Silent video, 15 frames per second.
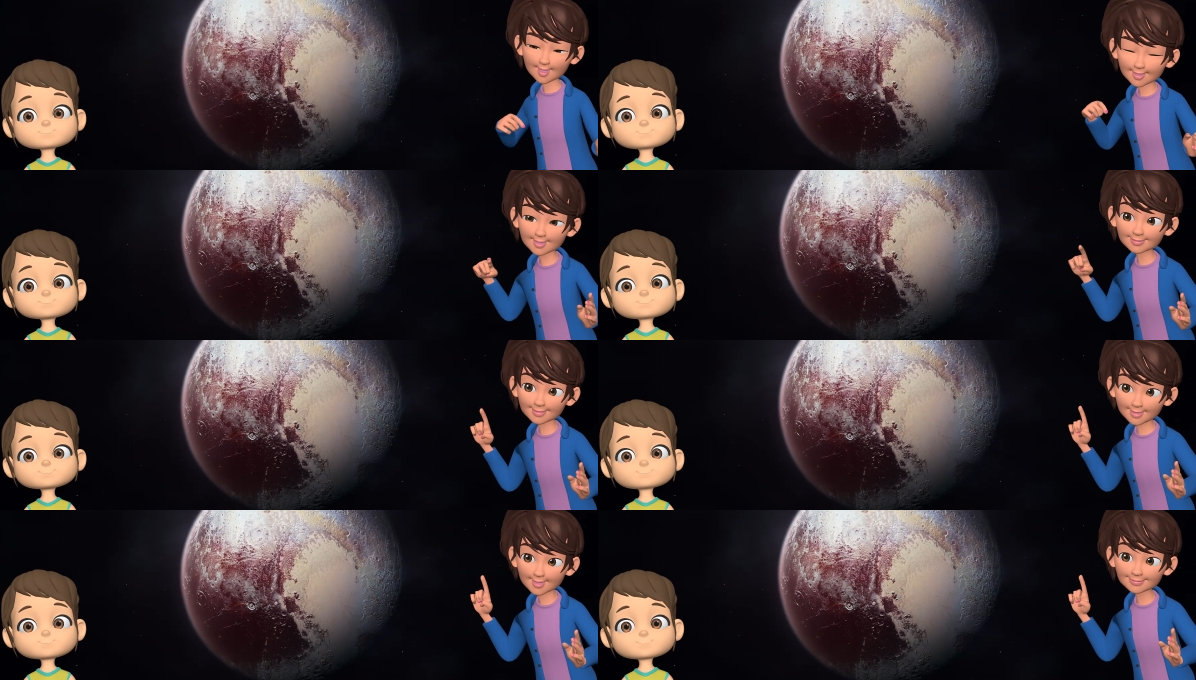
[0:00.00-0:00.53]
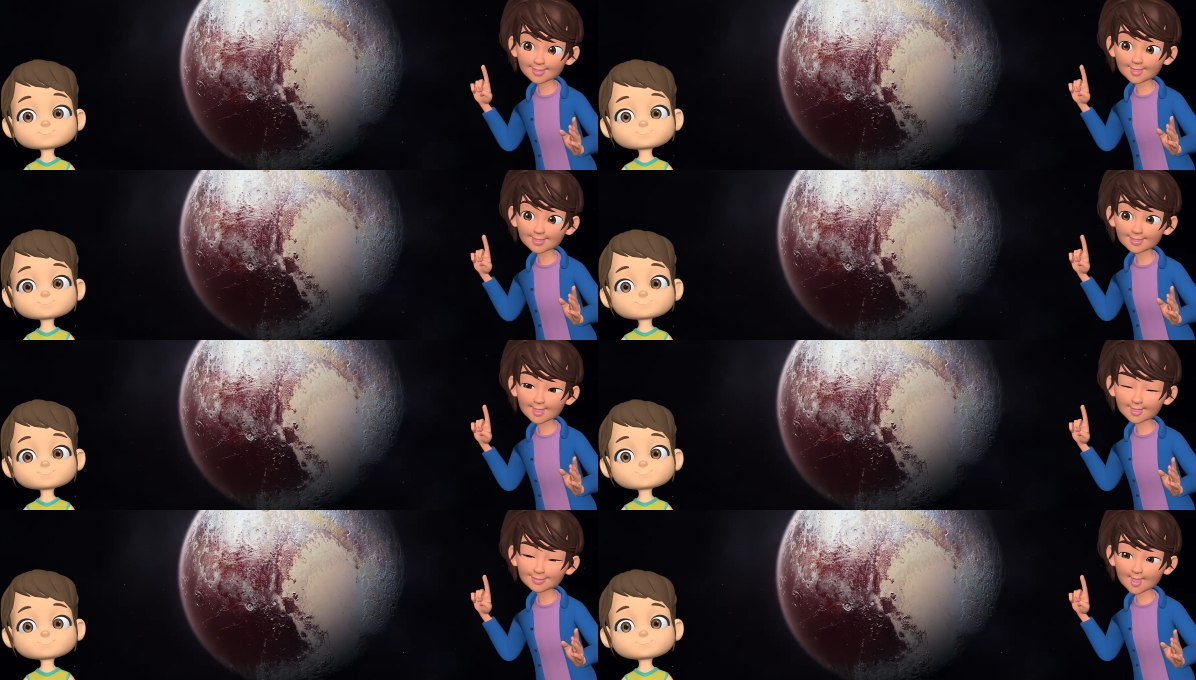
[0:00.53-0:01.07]
Speaker 1: used to be
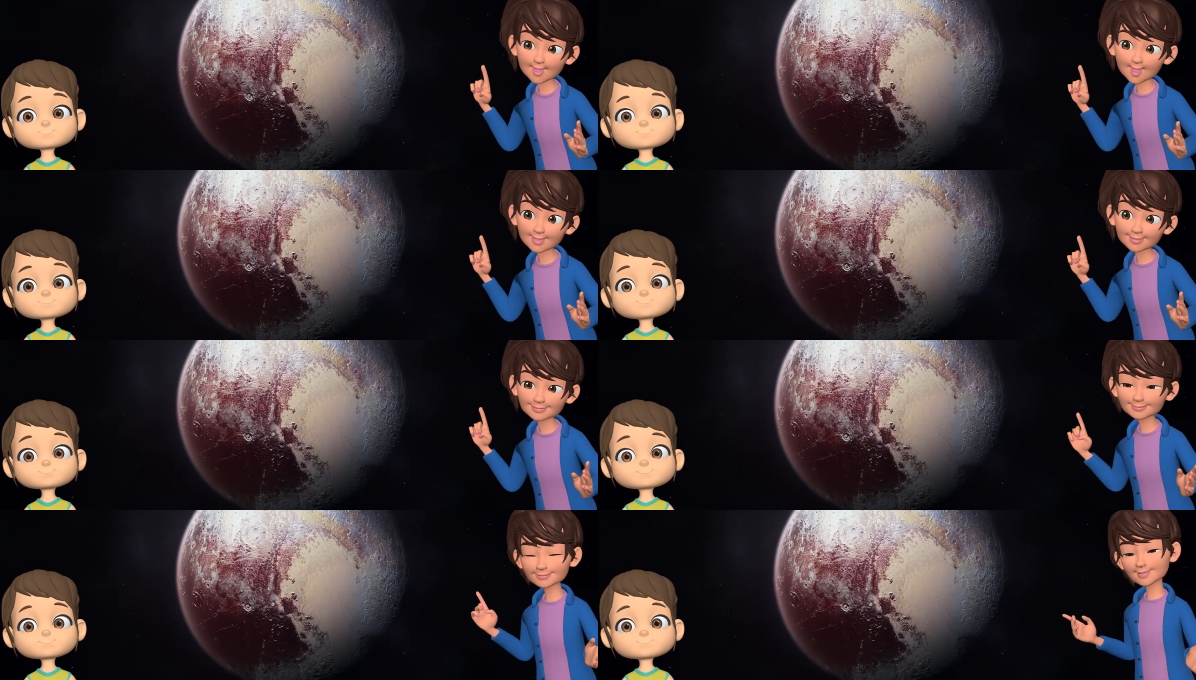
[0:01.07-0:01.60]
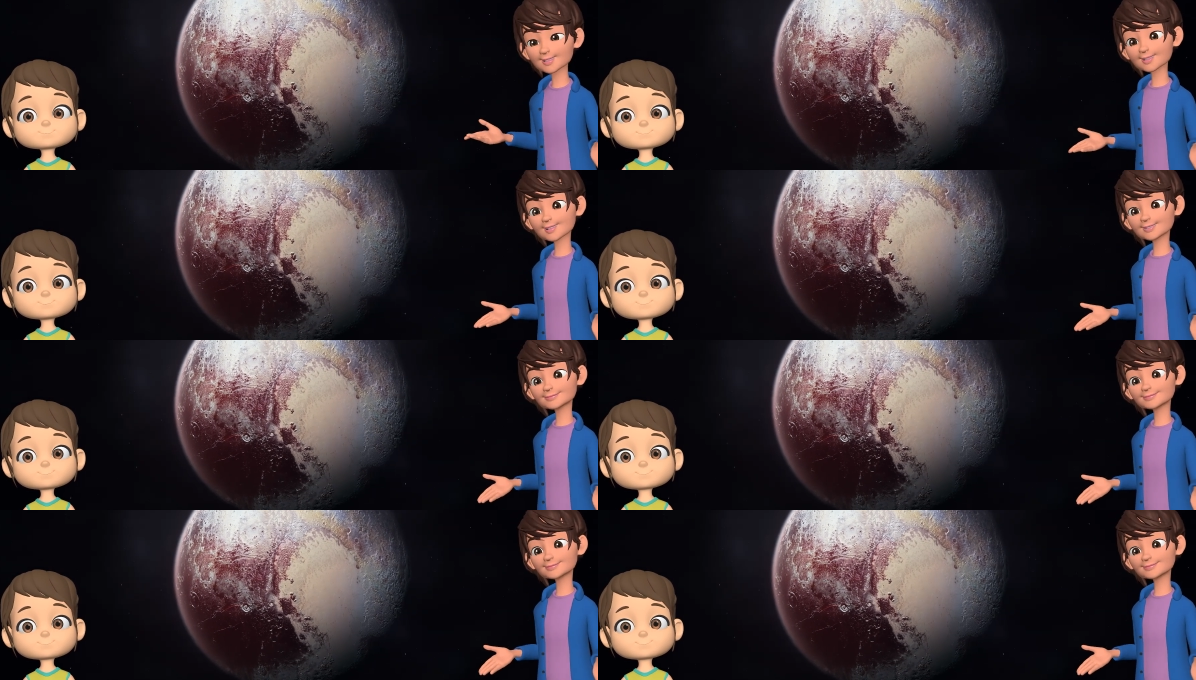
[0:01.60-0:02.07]
considered the ninth planet,